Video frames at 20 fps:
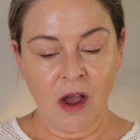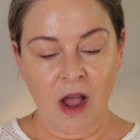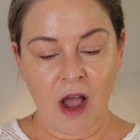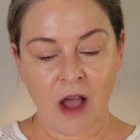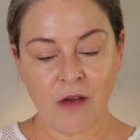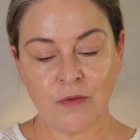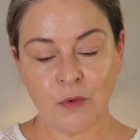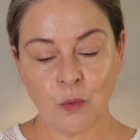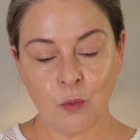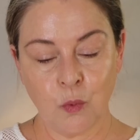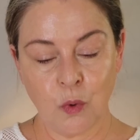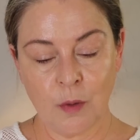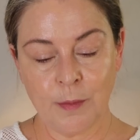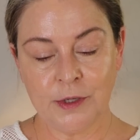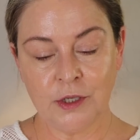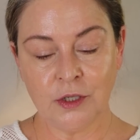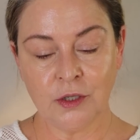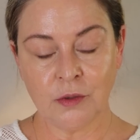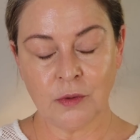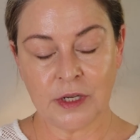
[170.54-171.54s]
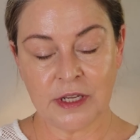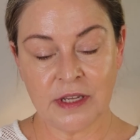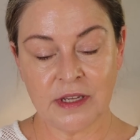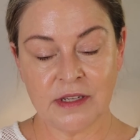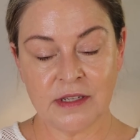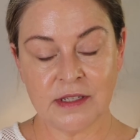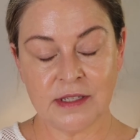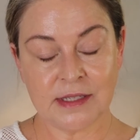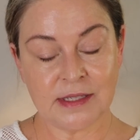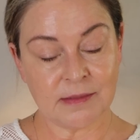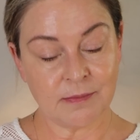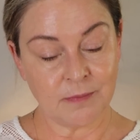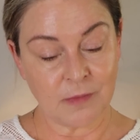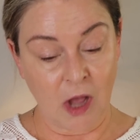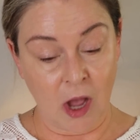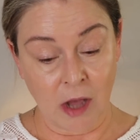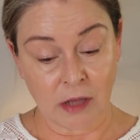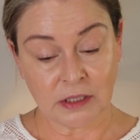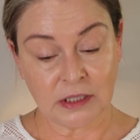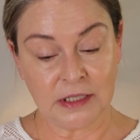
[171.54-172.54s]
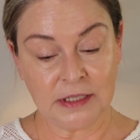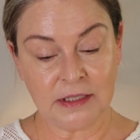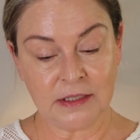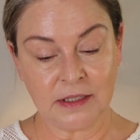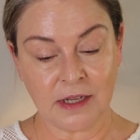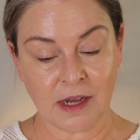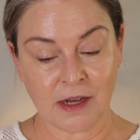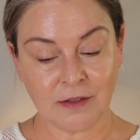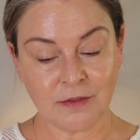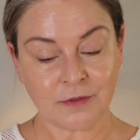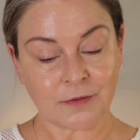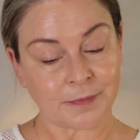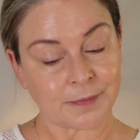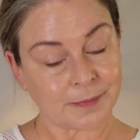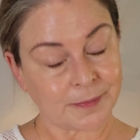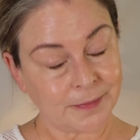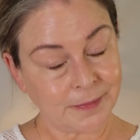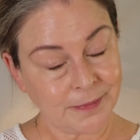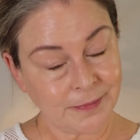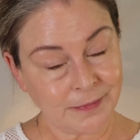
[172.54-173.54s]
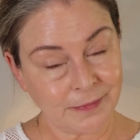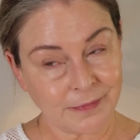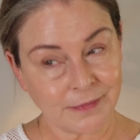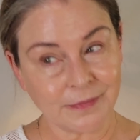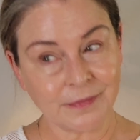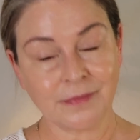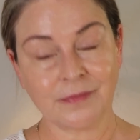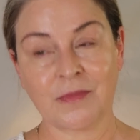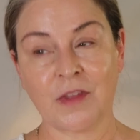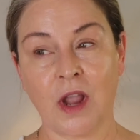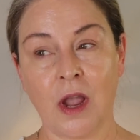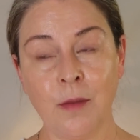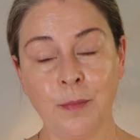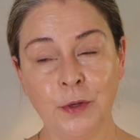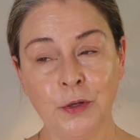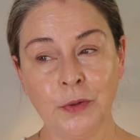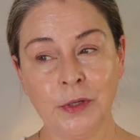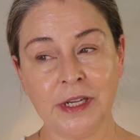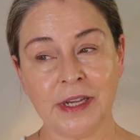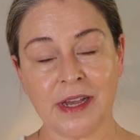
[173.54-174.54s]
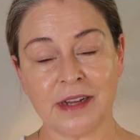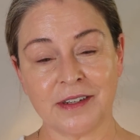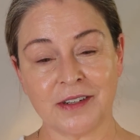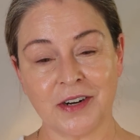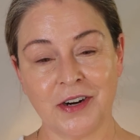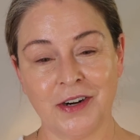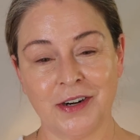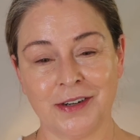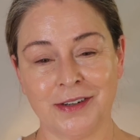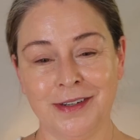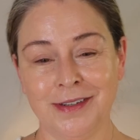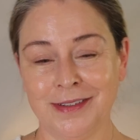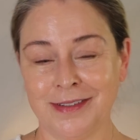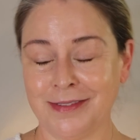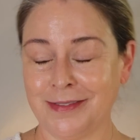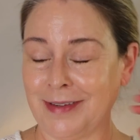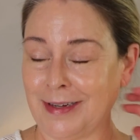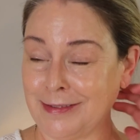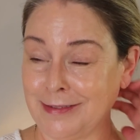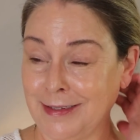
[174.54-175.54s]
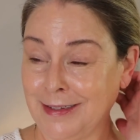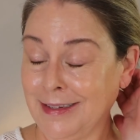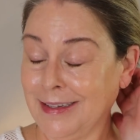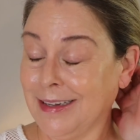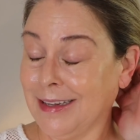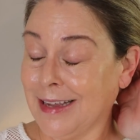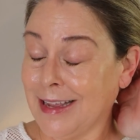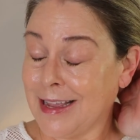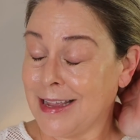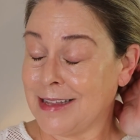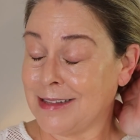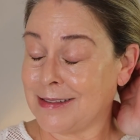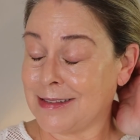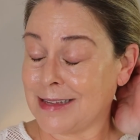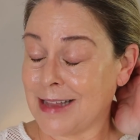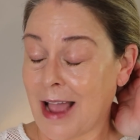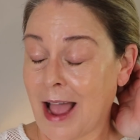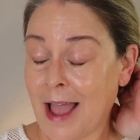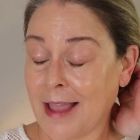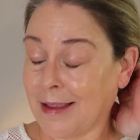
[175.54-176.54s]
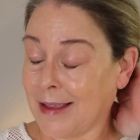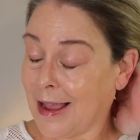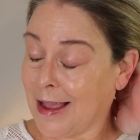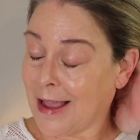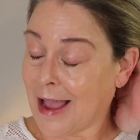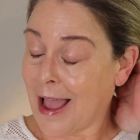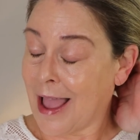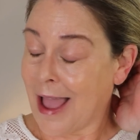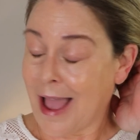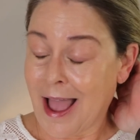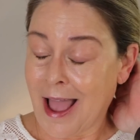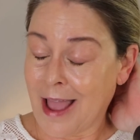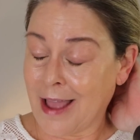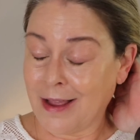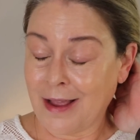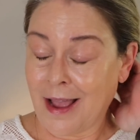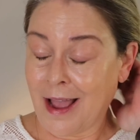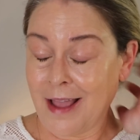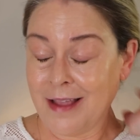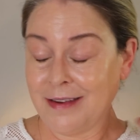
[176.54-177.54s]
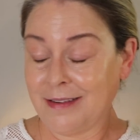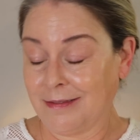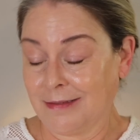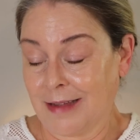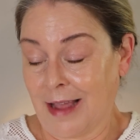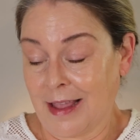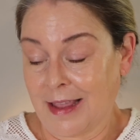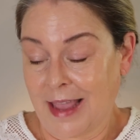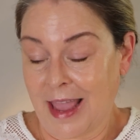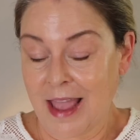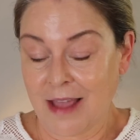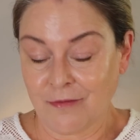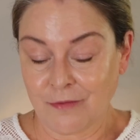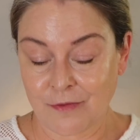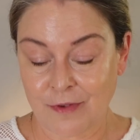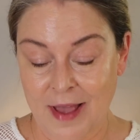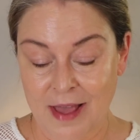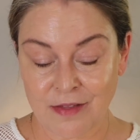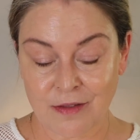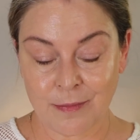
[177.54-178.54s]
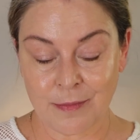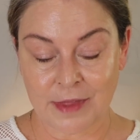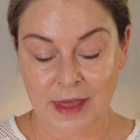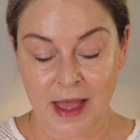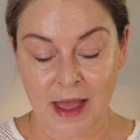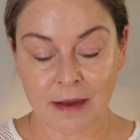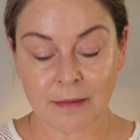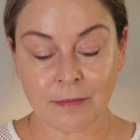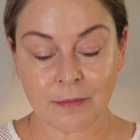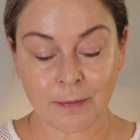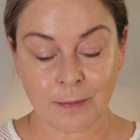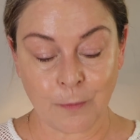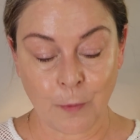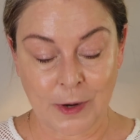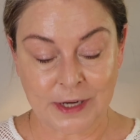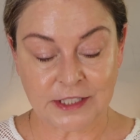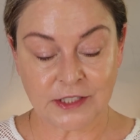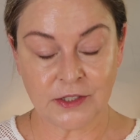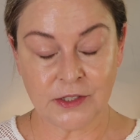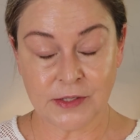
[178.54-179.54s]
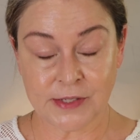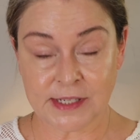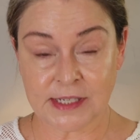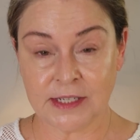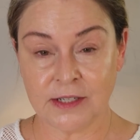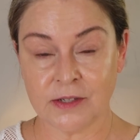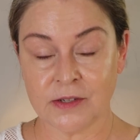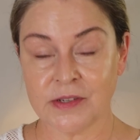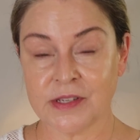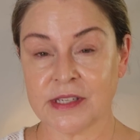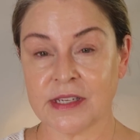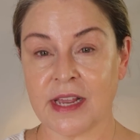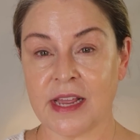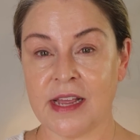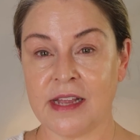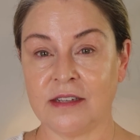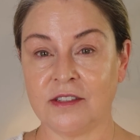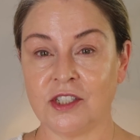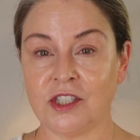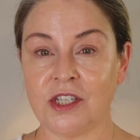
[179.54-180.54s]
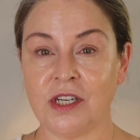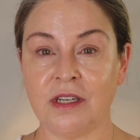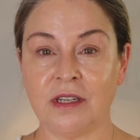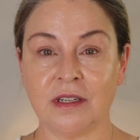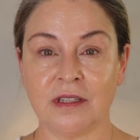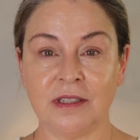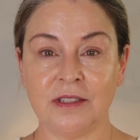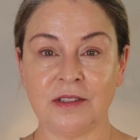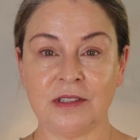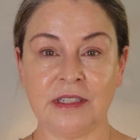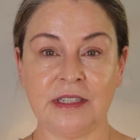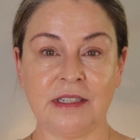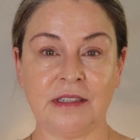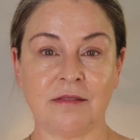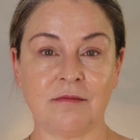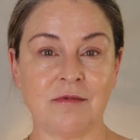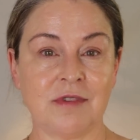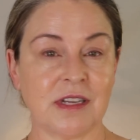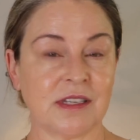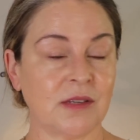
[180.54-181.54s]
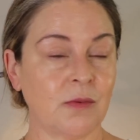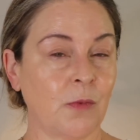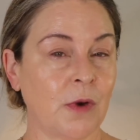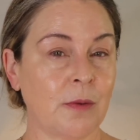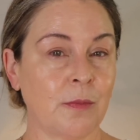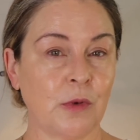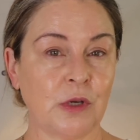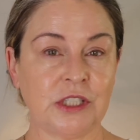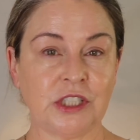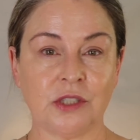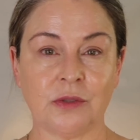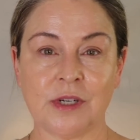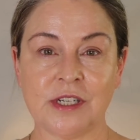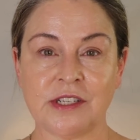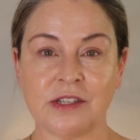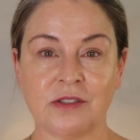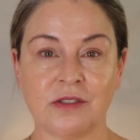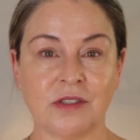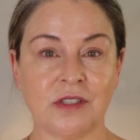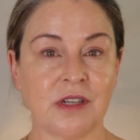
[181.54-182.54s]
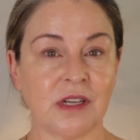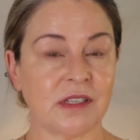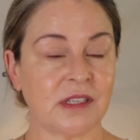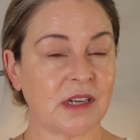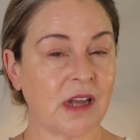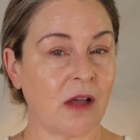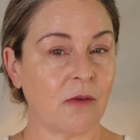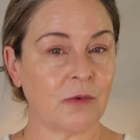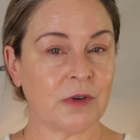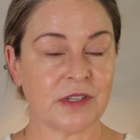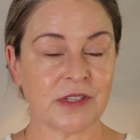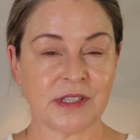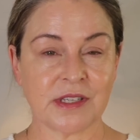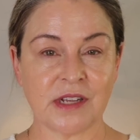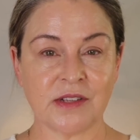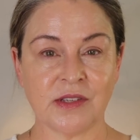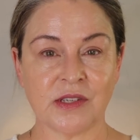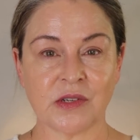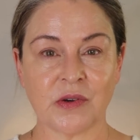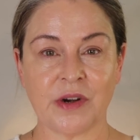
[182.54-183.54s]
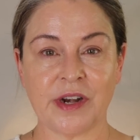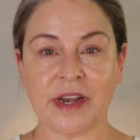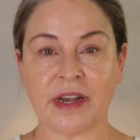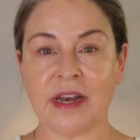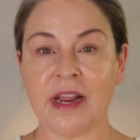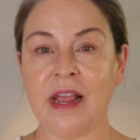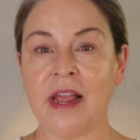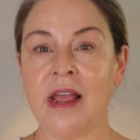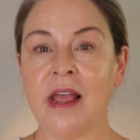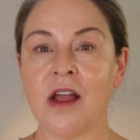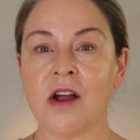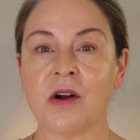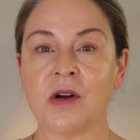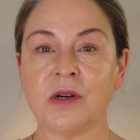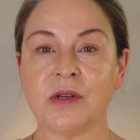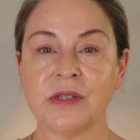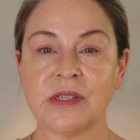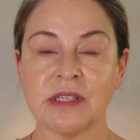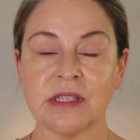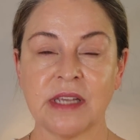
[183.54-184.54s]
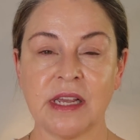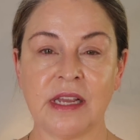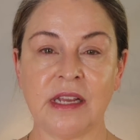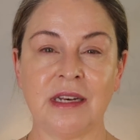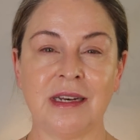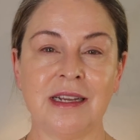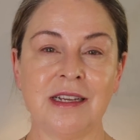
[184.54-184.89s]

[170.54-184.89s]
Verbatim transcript: of a woman who is, oddly enough, a beauty editor. I can't fathom that. Wait till you see her skin. She clearly doesn't wear moisturizer, does not wear sunscreen. Her skin